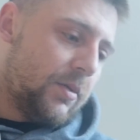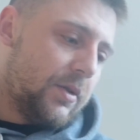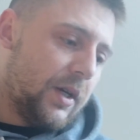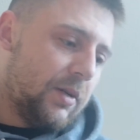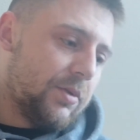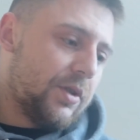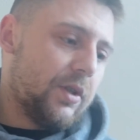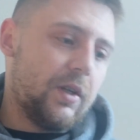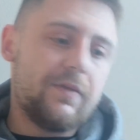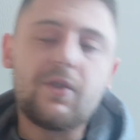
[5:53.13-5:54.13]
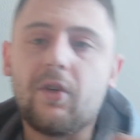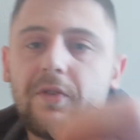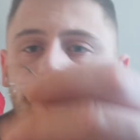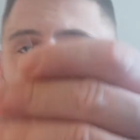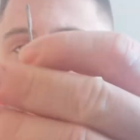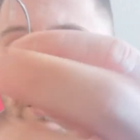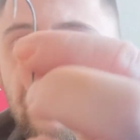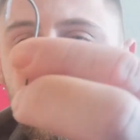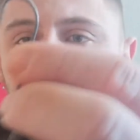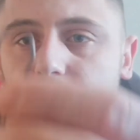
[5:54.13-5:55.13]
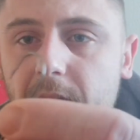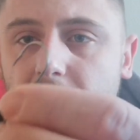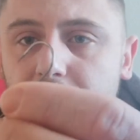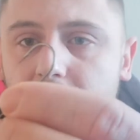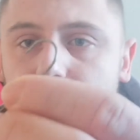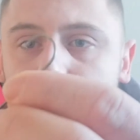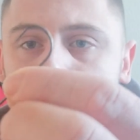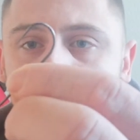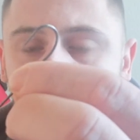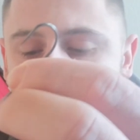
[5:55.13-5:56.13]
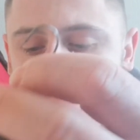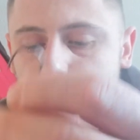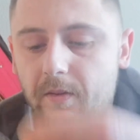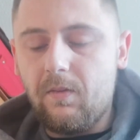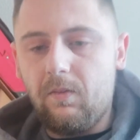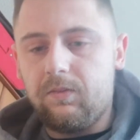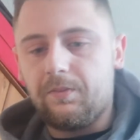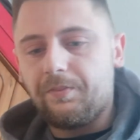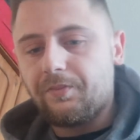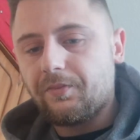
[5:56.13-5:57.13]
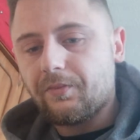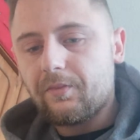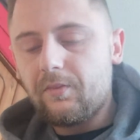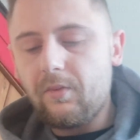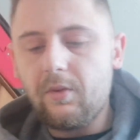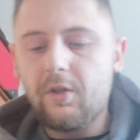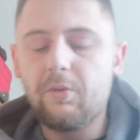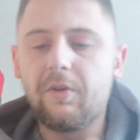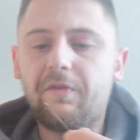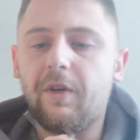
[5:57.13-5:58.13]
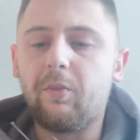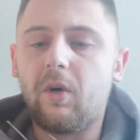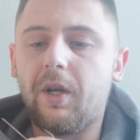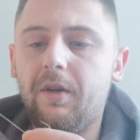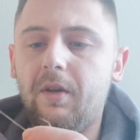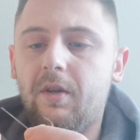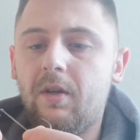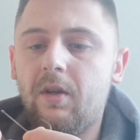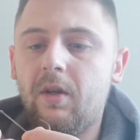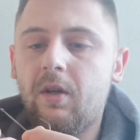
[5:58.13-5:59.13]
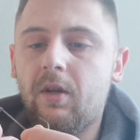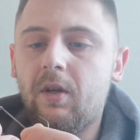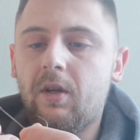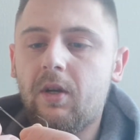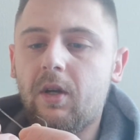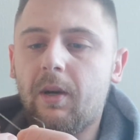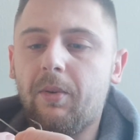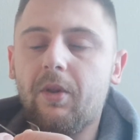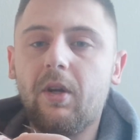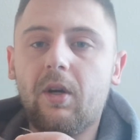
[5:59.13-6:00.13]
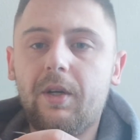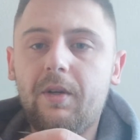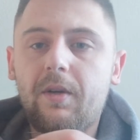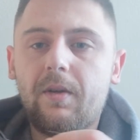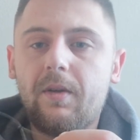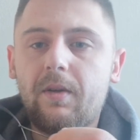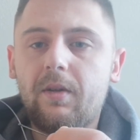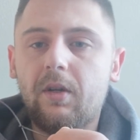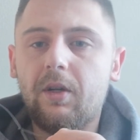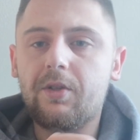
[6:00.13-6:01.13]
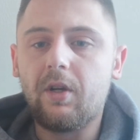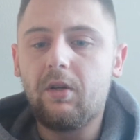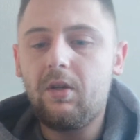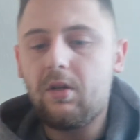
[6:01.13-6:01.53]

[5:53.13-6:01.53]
There I'm just going to go for size 3/0 Aberdeens. You want to thread one up on the line, like so.